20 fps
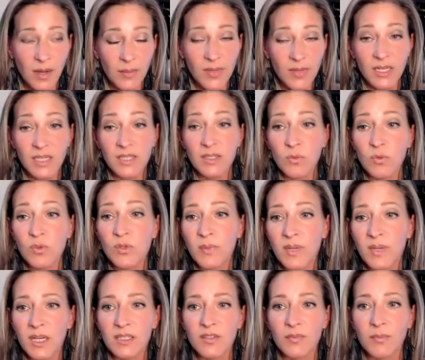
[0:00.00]
I mean, it was
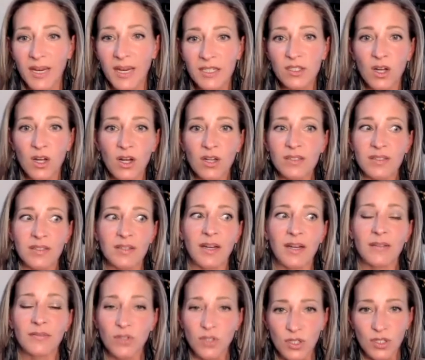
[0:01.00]
because of my dogs that
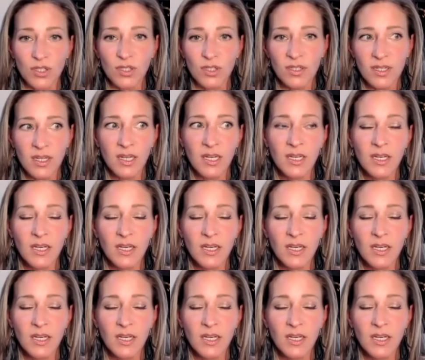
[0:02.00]
I've learned.